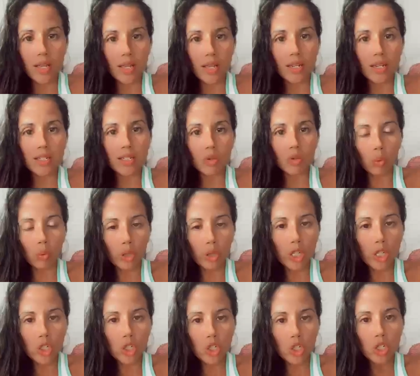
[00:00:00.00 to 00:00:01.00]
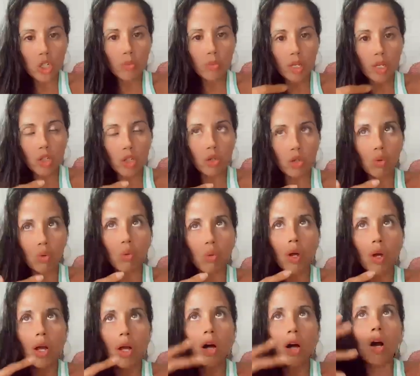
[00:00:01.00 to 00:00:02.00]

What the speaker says: It is a relationship that you